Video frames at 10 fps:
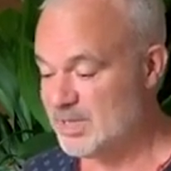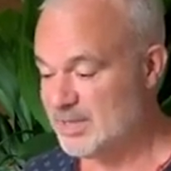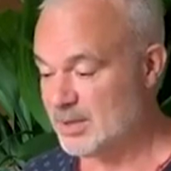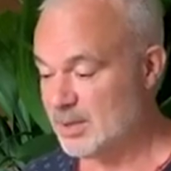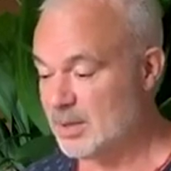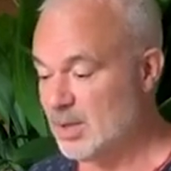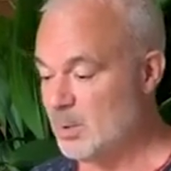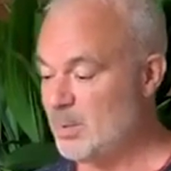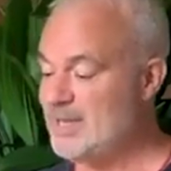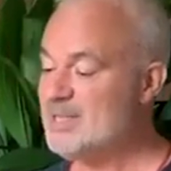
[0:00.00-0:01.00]
The cushion we
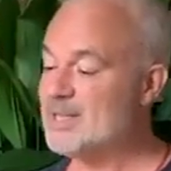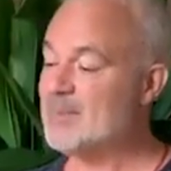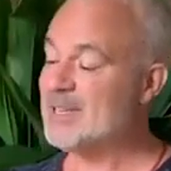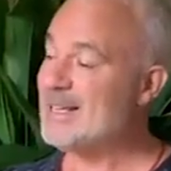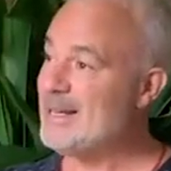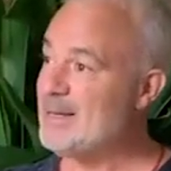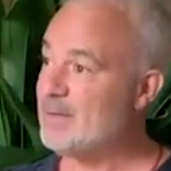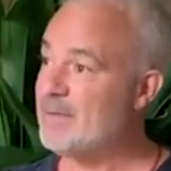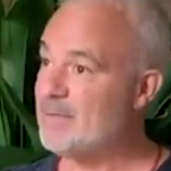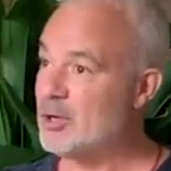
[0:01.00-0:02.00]
sit on. We need
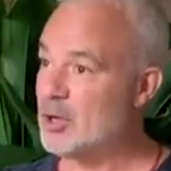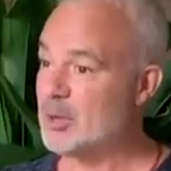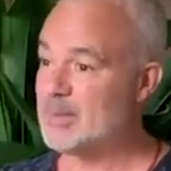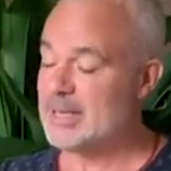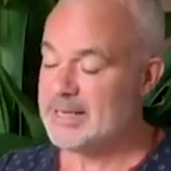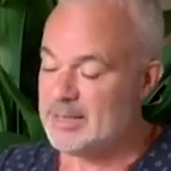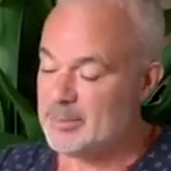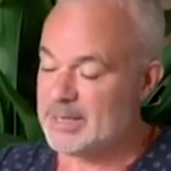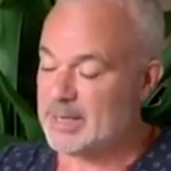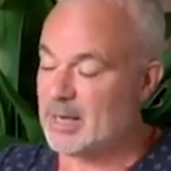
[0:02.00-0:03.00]
something a little
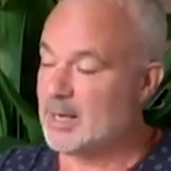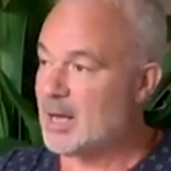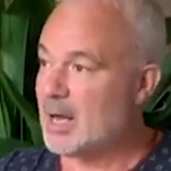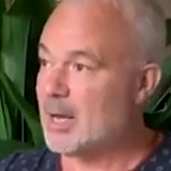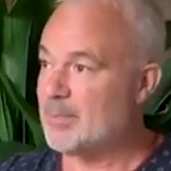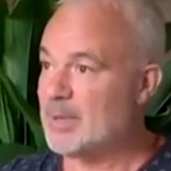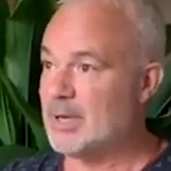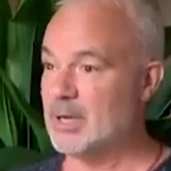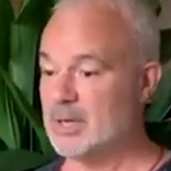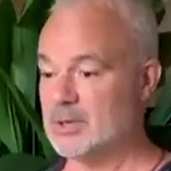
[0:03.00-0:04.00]
firm, a little bit
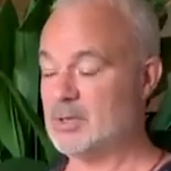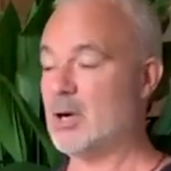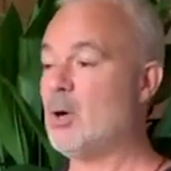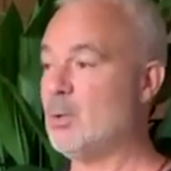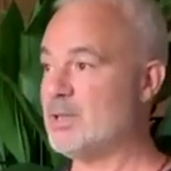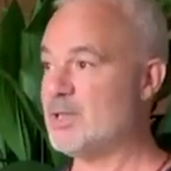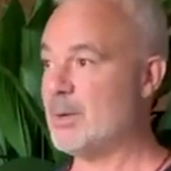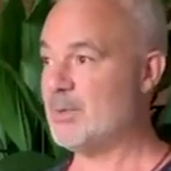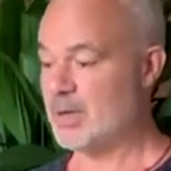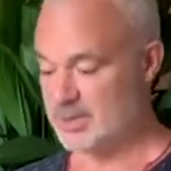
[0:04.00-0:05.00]
up
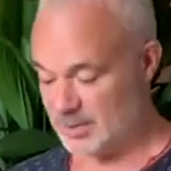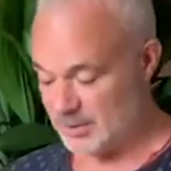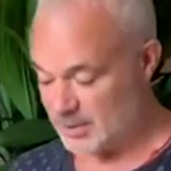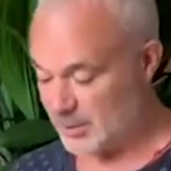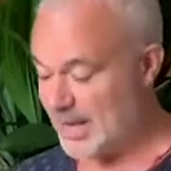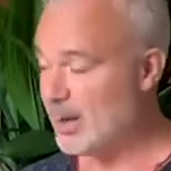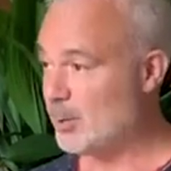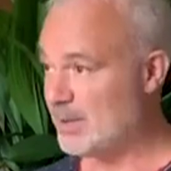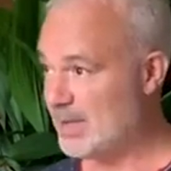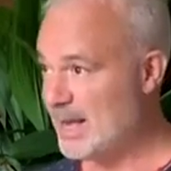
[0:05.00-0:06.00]
to hold us
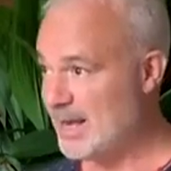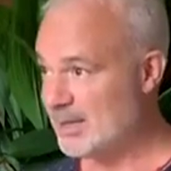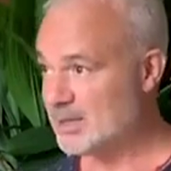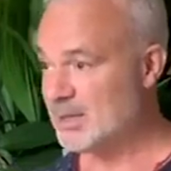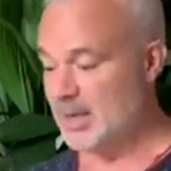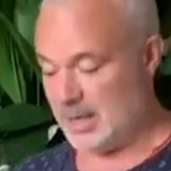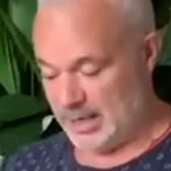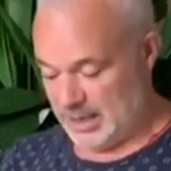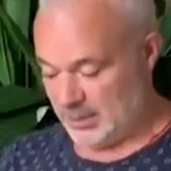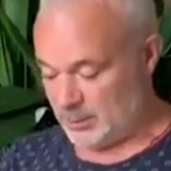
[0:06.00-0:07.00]
upright, and this will help with the
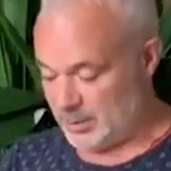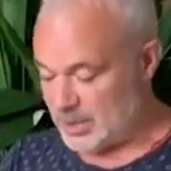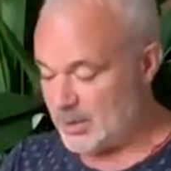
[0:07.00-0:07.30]
legs.